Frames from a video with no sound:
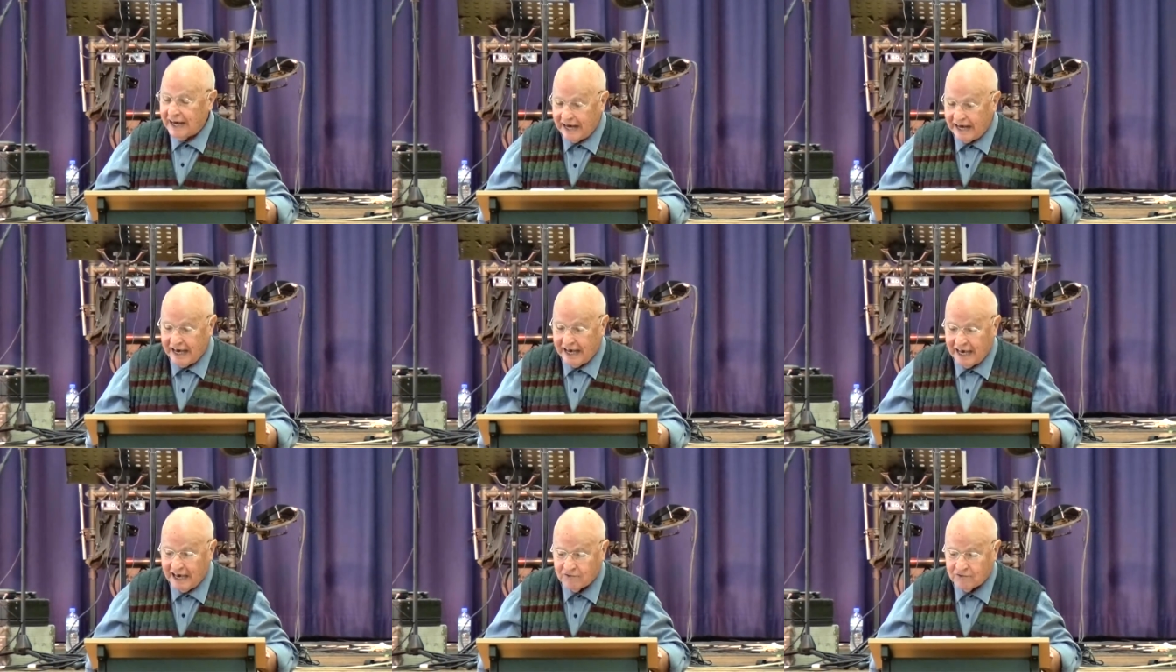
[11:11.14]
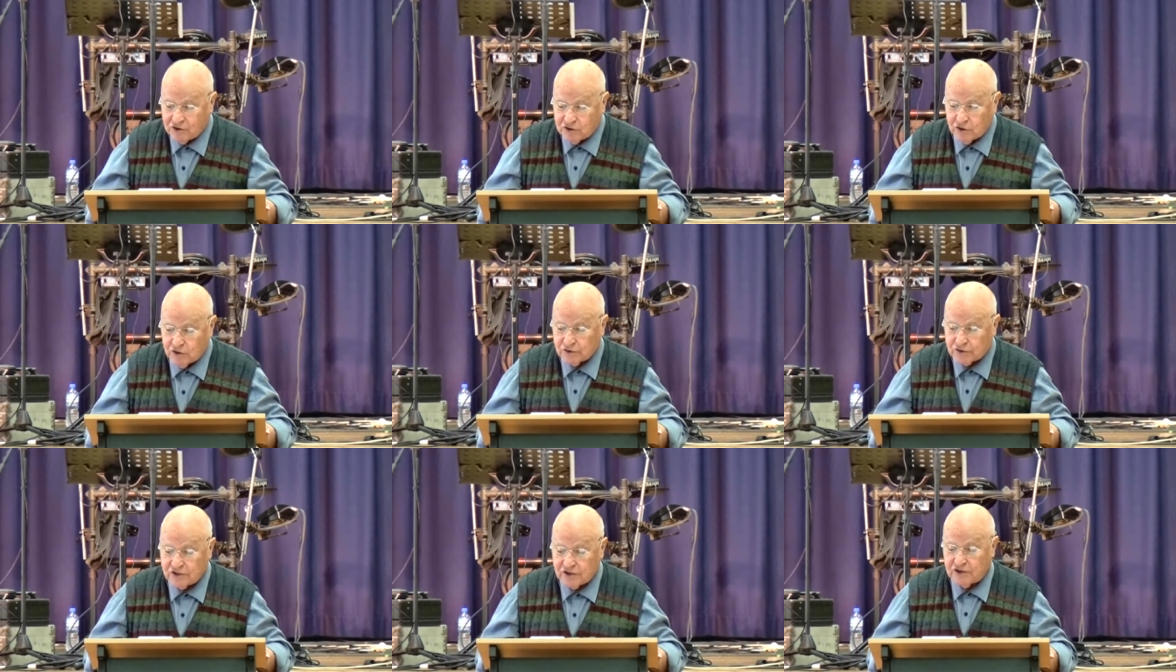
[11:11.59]
I have
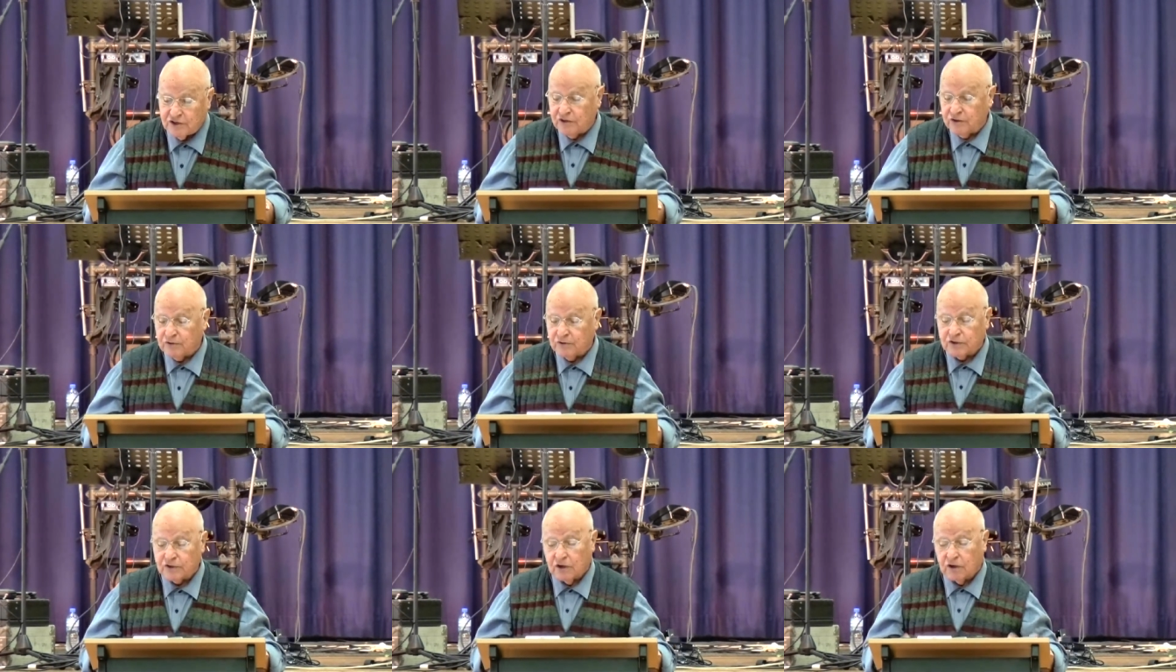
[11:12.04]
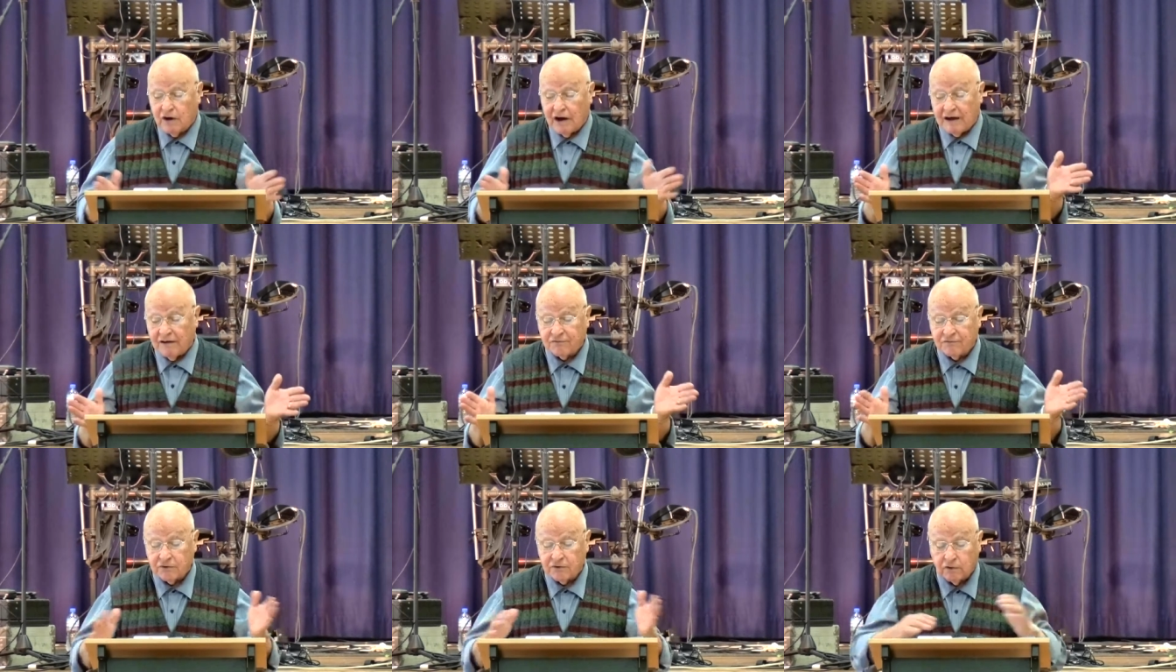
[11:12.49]
chosen you. So
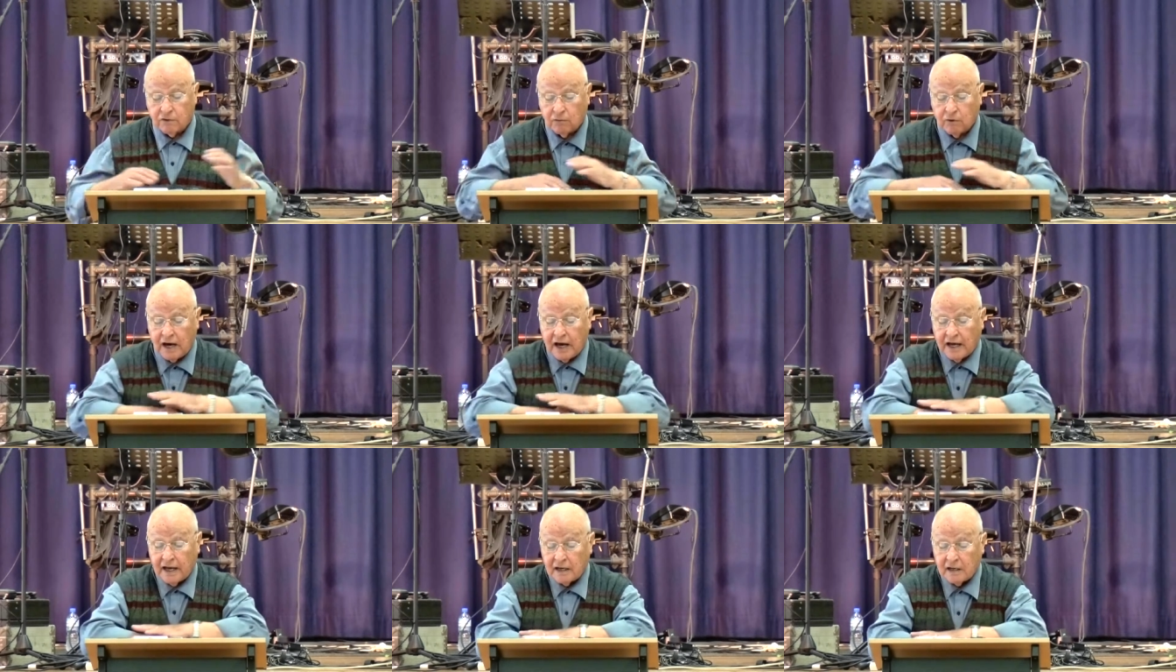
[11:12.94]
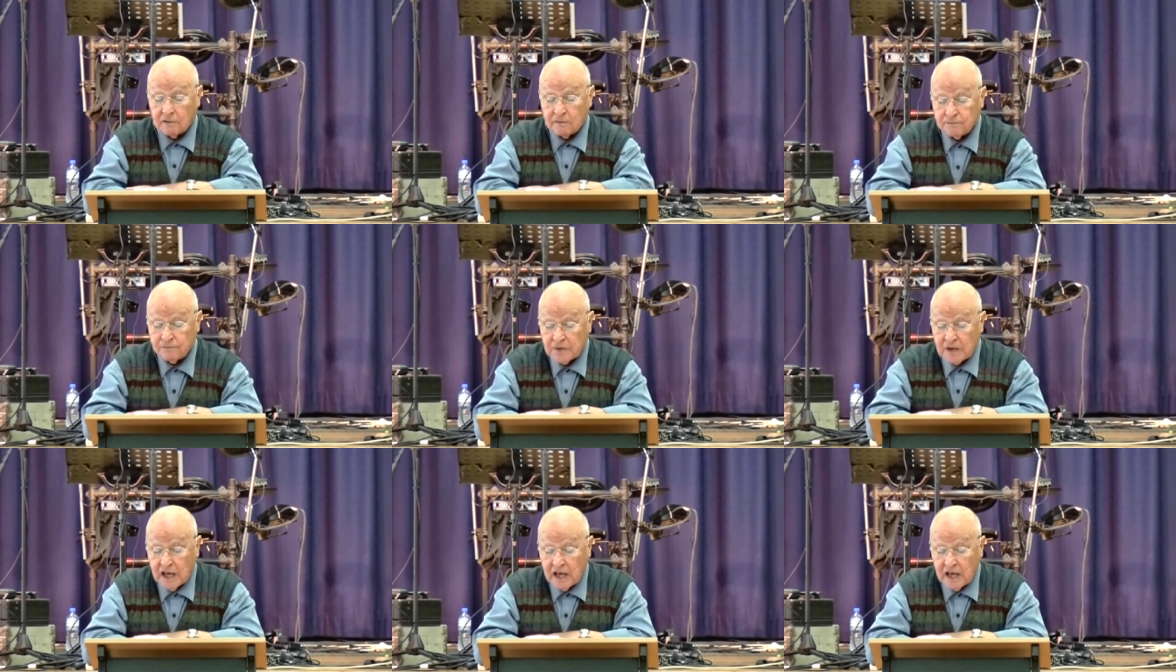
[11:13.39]
after a while,